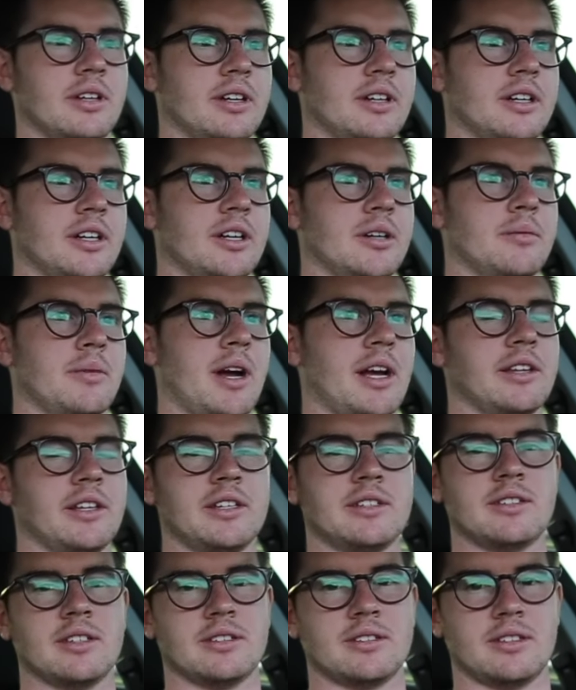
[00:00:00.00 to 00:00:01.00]
at
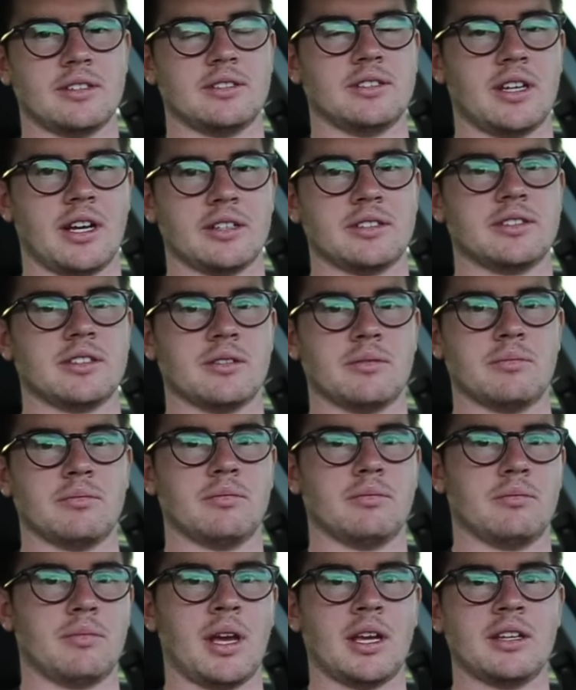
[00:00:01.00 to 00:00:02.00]
least the suggested
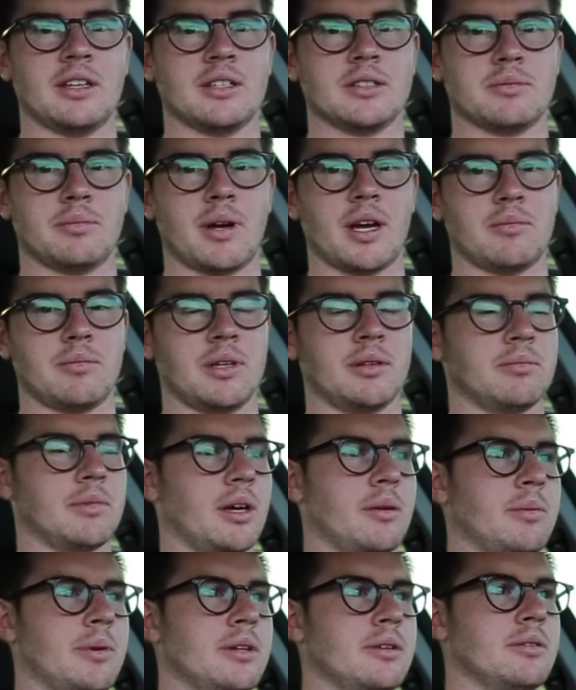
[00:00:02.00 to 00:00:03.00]
maintenance by
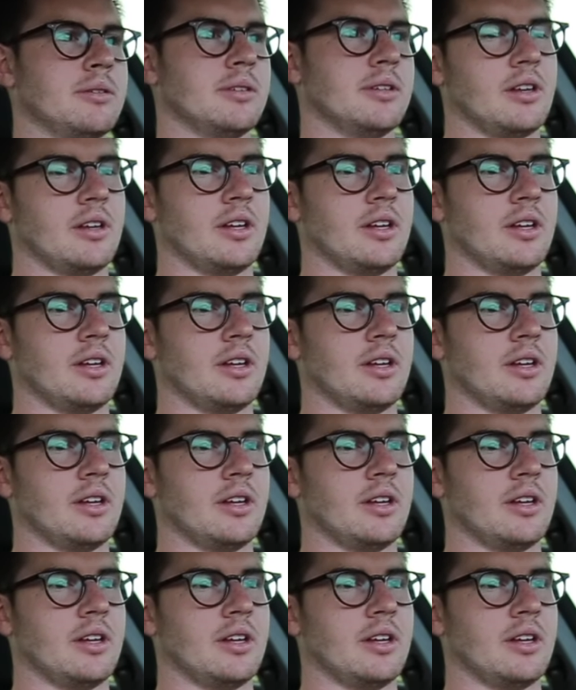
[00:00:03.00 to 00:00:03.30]
BMW.